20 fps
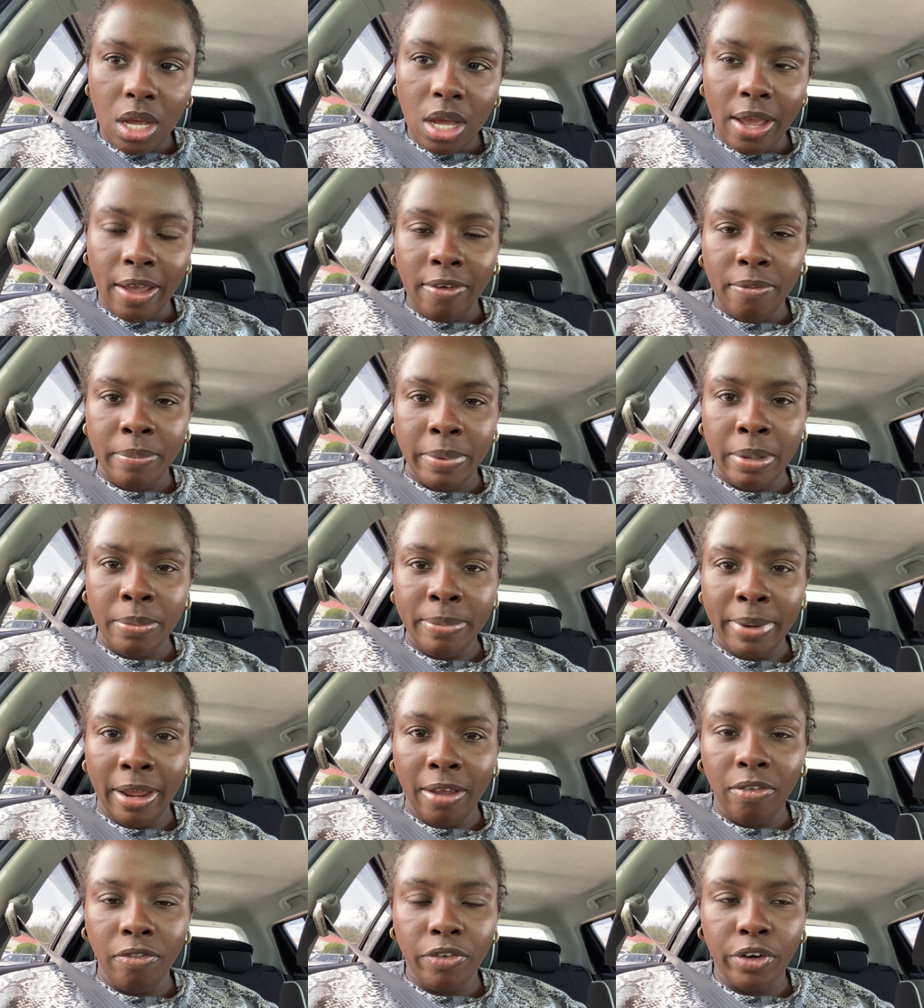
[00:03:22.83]
I've made
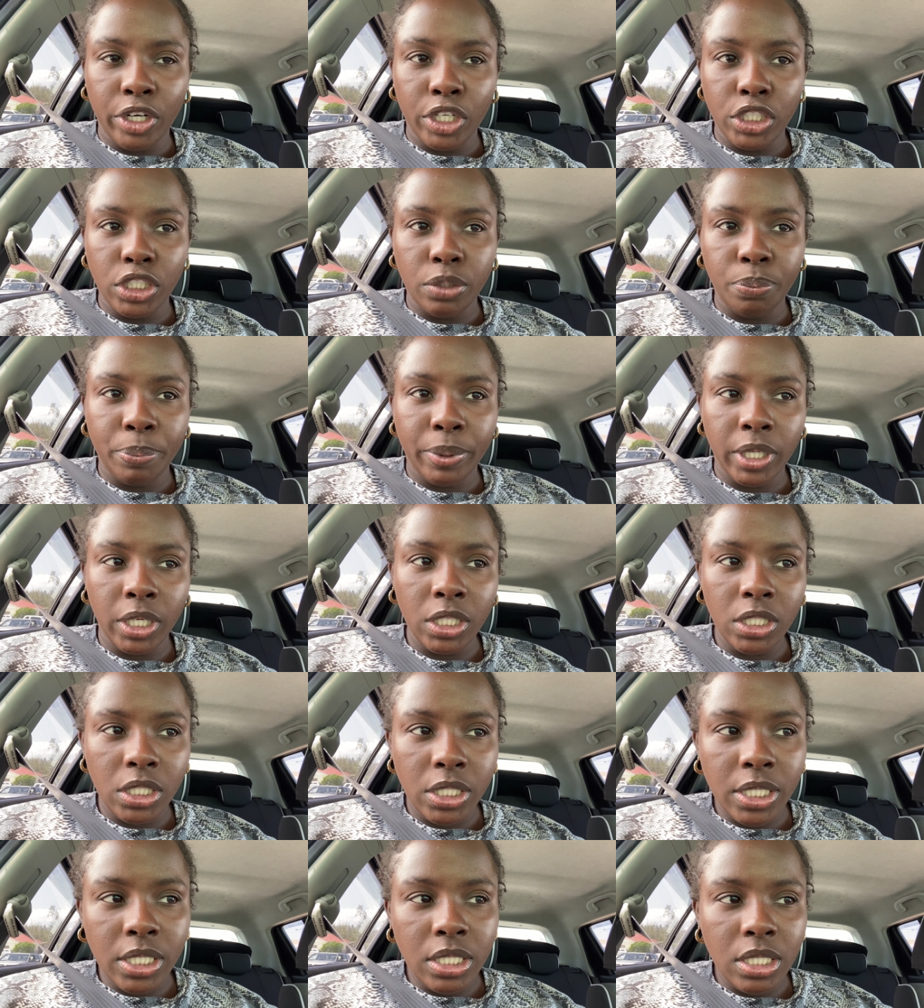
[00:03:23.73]
my first
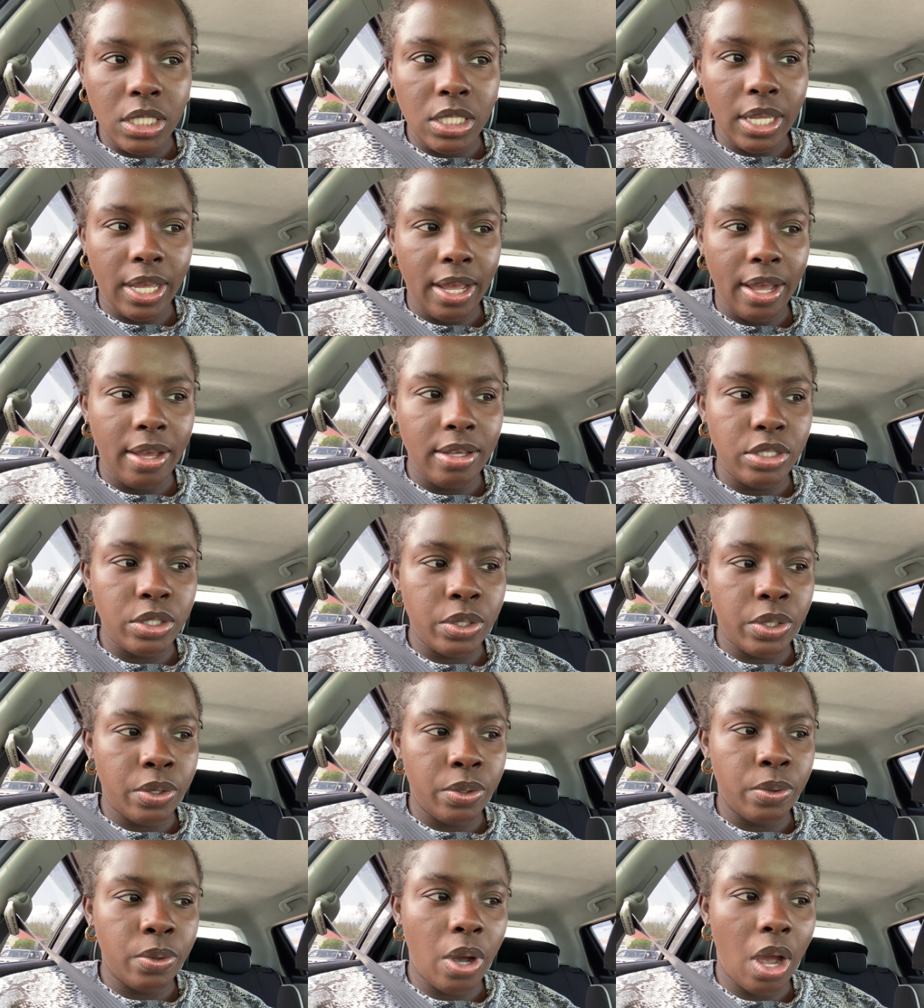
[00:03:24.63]
purchase.
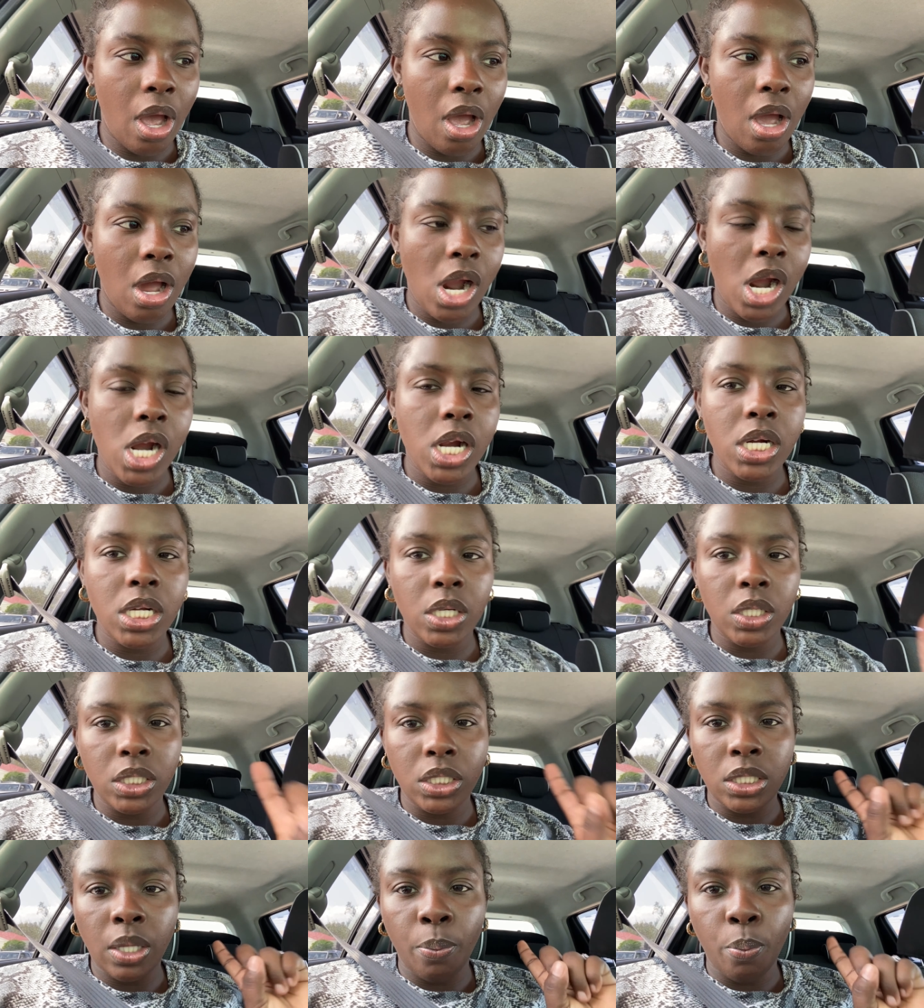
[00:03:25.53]
So
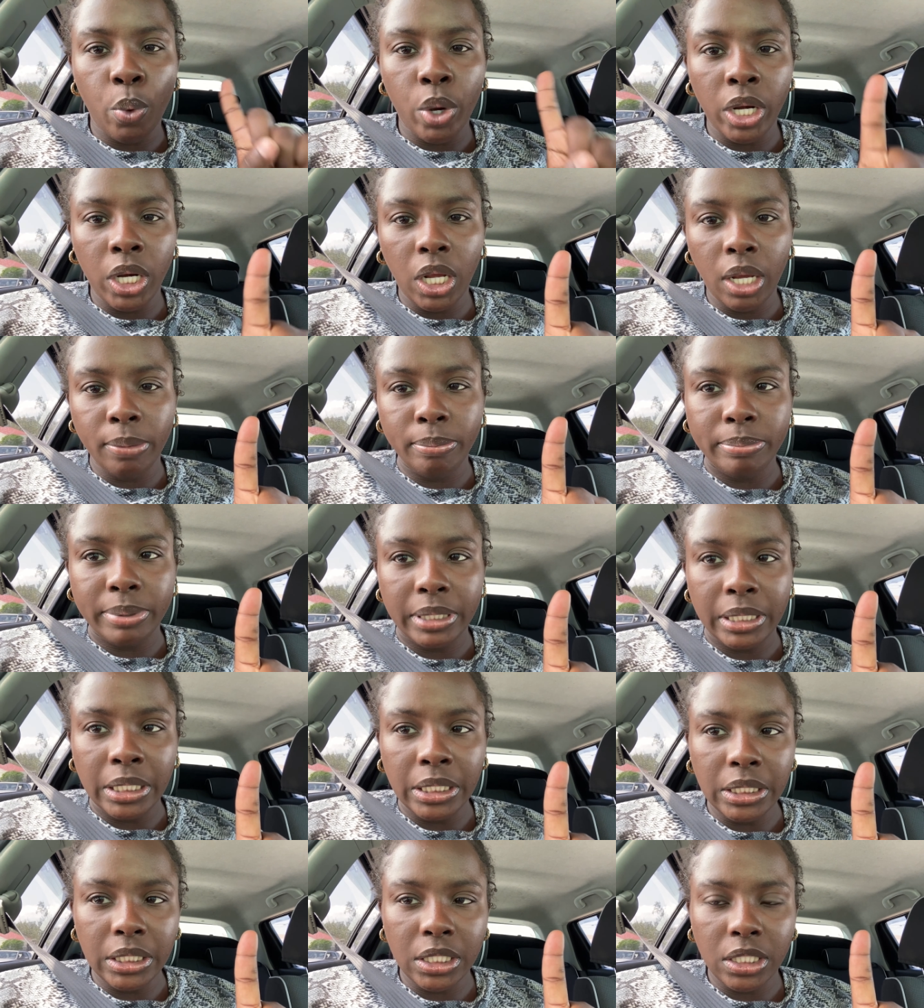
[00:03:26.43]
step one
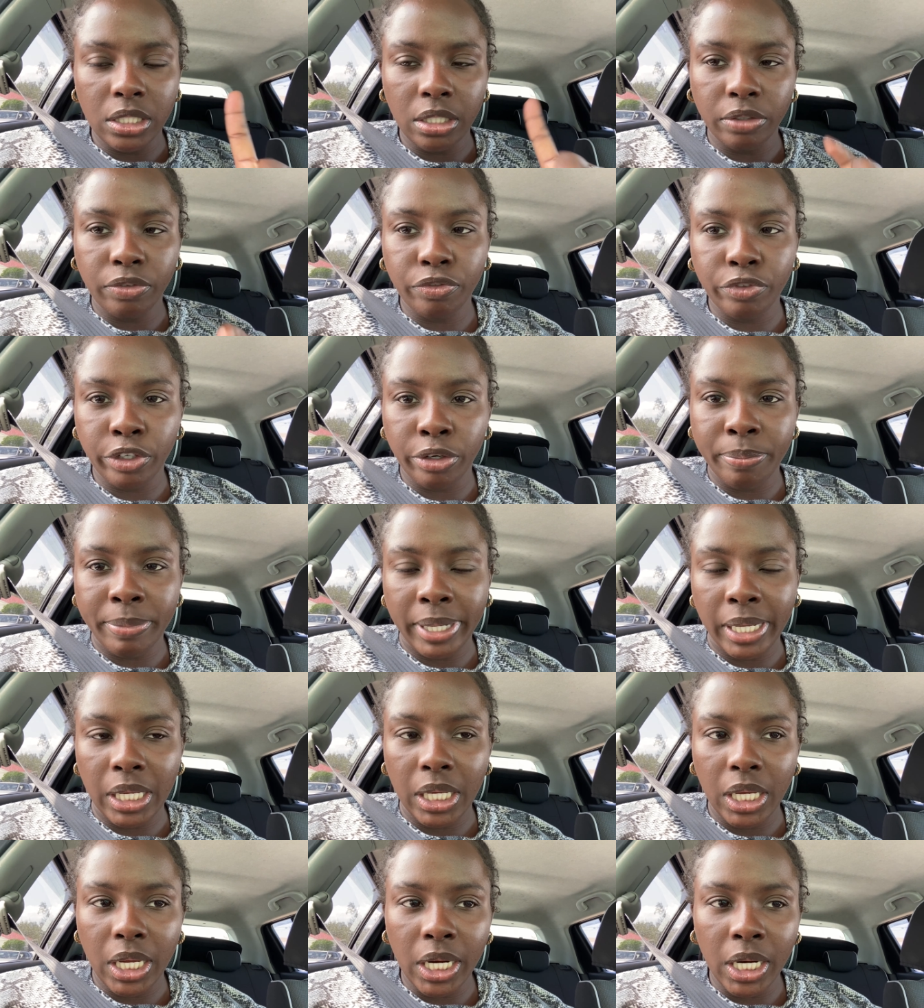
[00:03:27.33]
complete, stuff for my
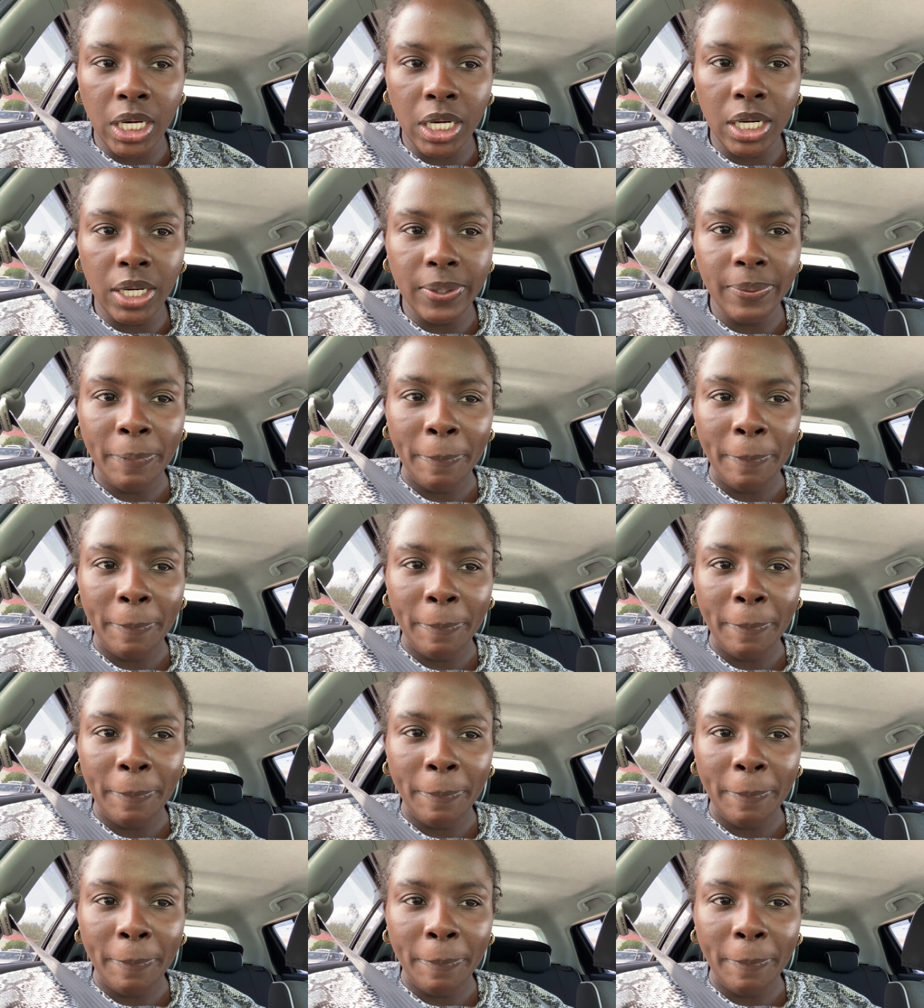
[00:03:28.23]
hair.